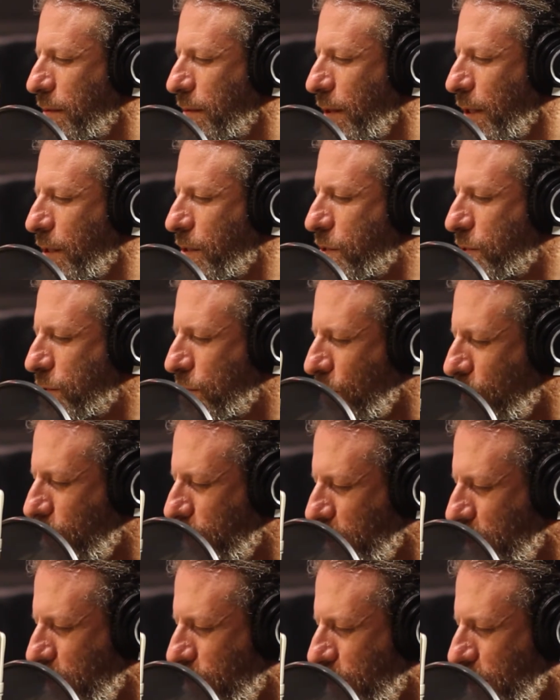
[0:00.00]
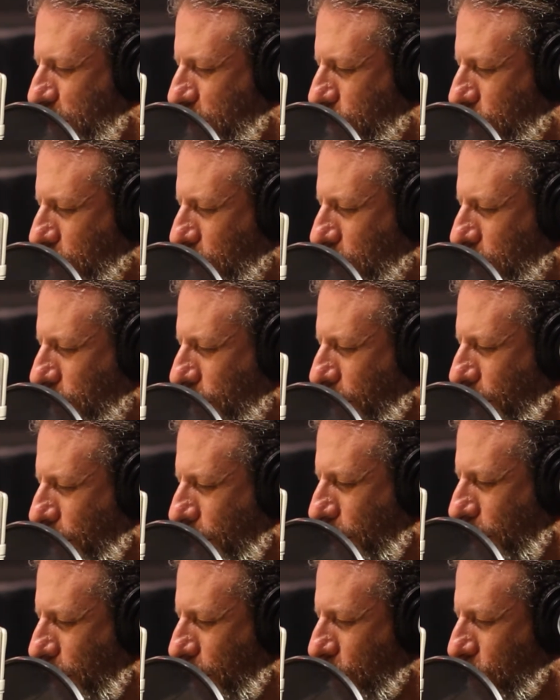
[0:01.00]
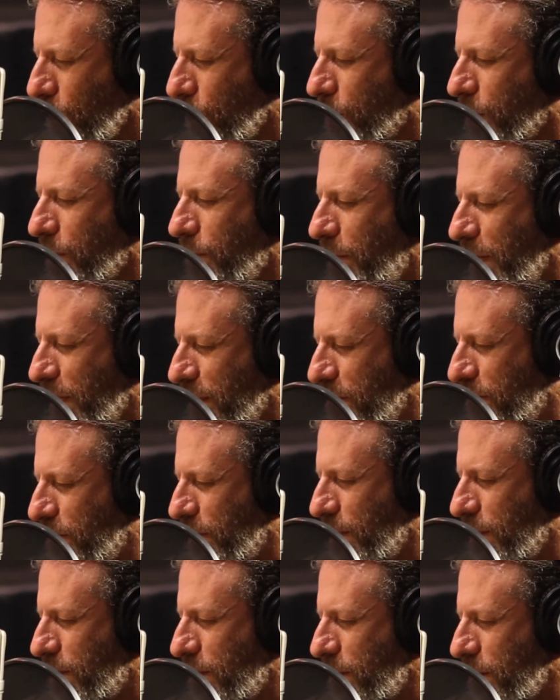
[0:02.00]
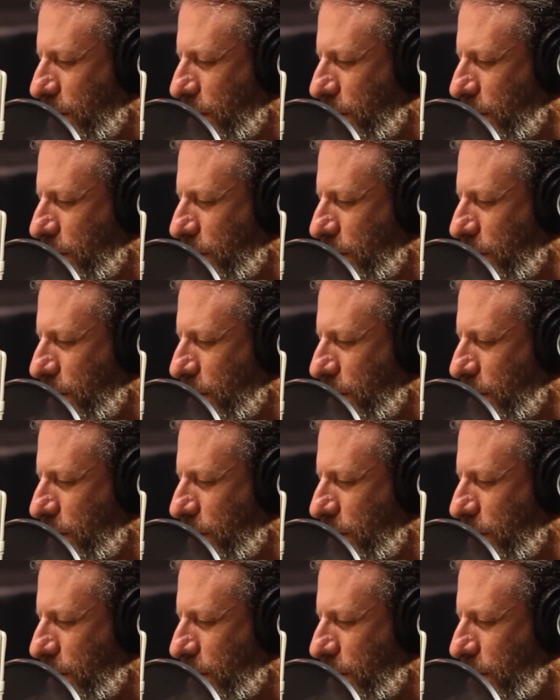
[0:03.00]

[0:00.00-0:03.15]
And so many people who could benefit